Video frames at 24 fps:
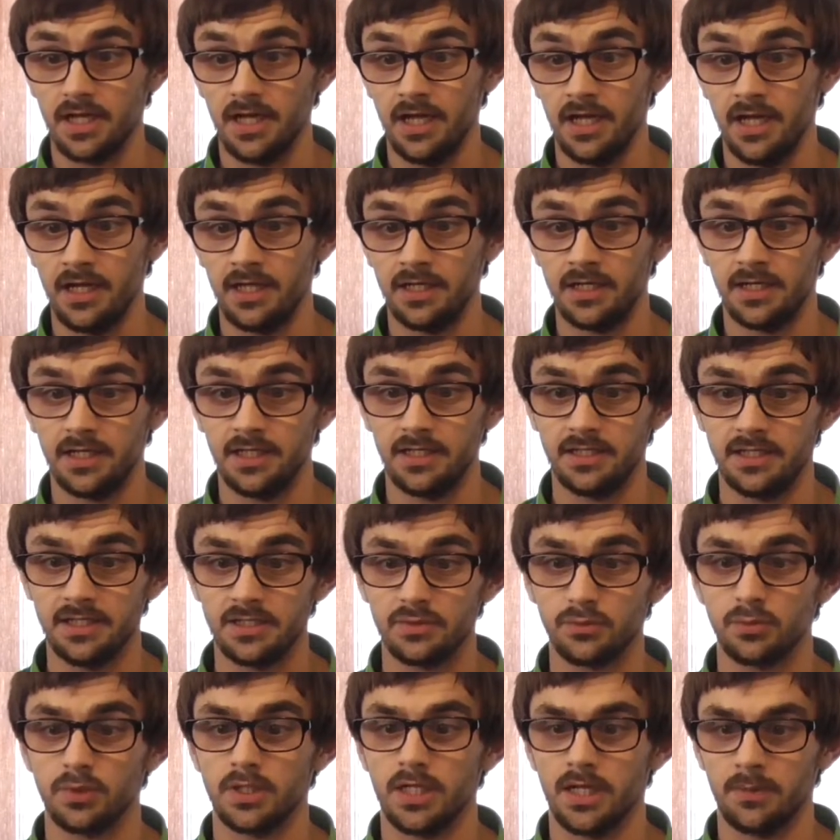and in
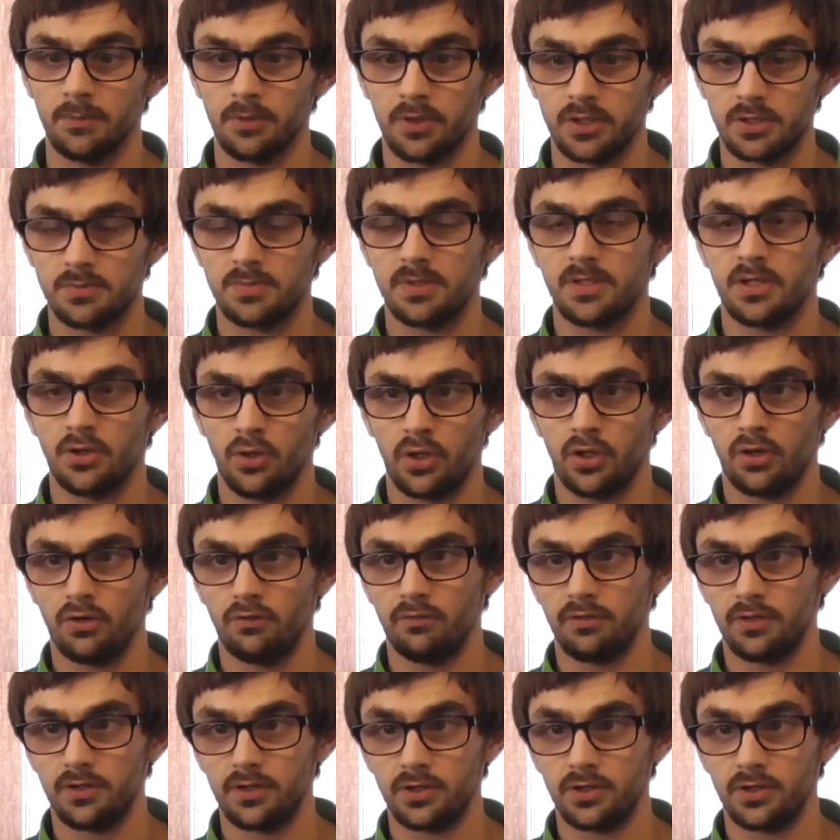this one I'm going to be going over